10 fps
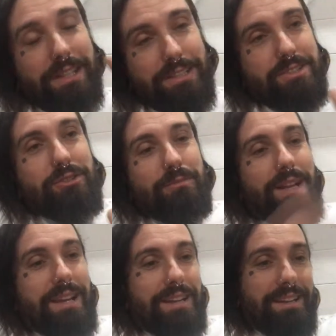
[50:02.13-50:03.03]
So
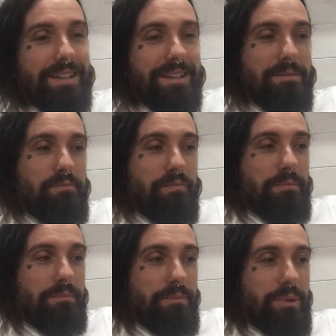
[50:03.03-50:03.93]
many.
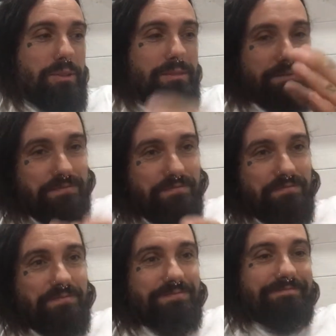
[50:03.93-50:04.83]
But
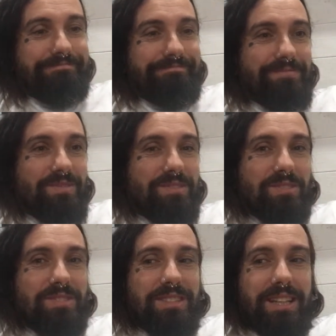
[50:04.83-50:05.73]

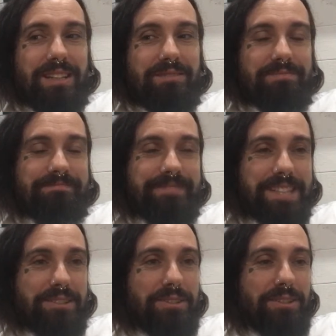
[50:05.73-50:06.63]
I
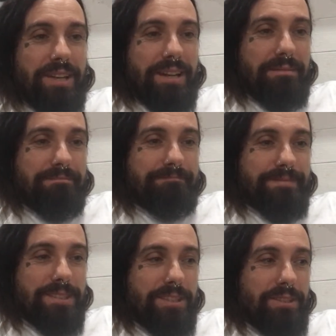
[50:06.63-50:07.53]
don't know yet.
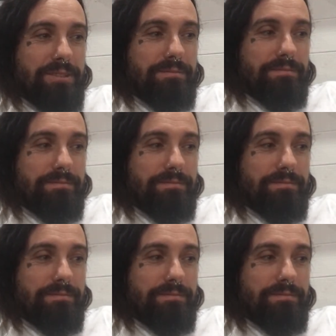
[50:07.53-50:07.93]
I don't know.